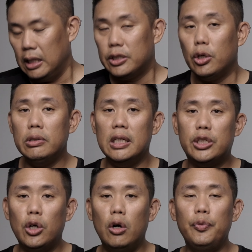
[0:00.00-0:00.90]
So the
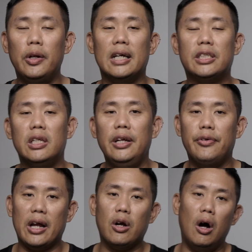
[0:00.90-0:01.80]
drone will actually
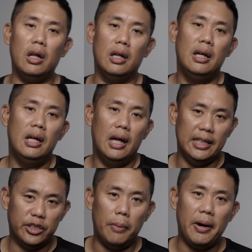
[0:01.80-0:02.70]
record
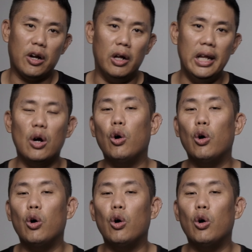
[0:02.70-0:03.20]
and stop recording